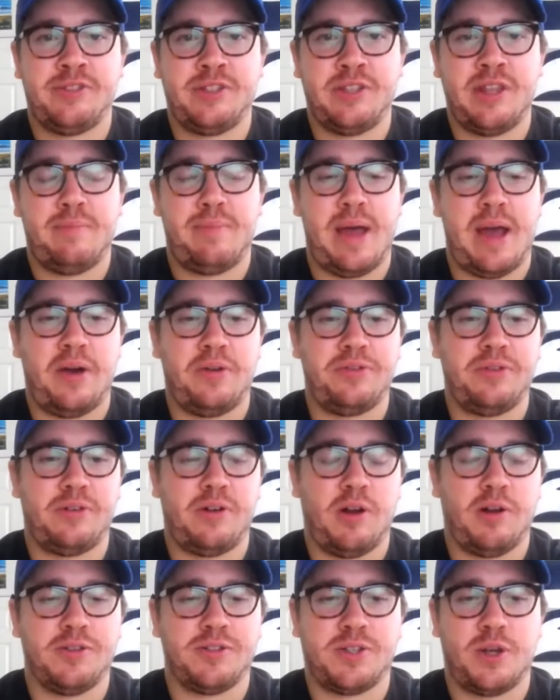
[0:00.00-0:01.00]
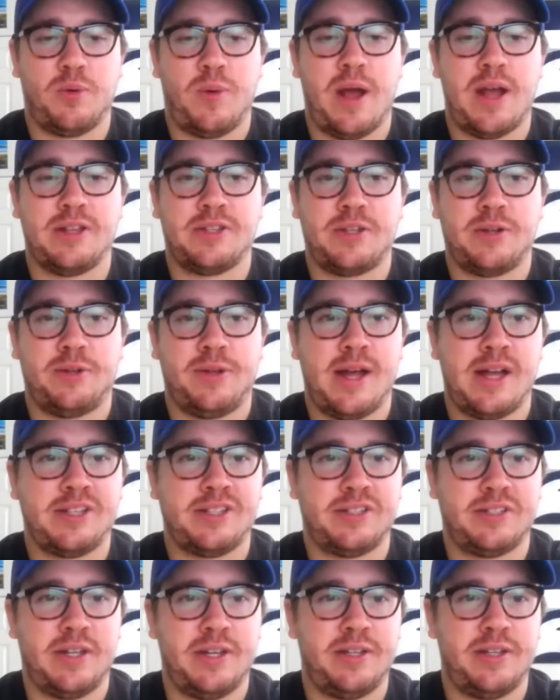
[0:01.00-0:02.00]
that pounded Carlos Carrasco last night.